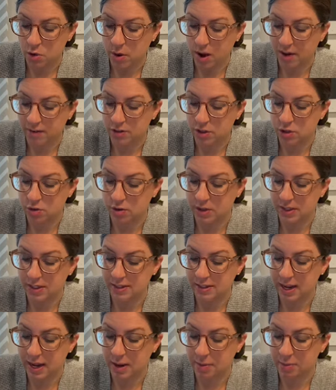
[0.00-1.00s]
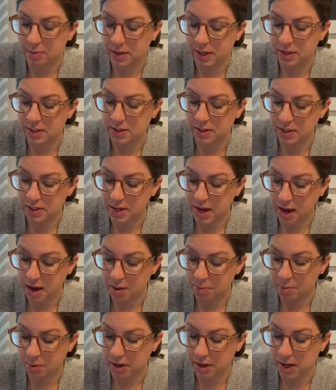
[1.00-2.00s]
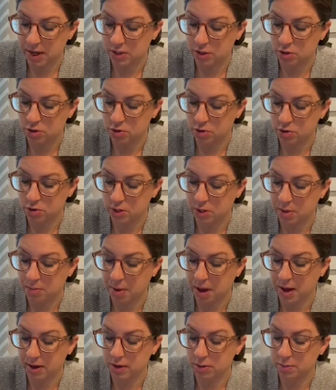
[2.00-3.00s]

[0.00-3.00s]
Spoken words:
have to do the same thing to the top as you do to the bottom.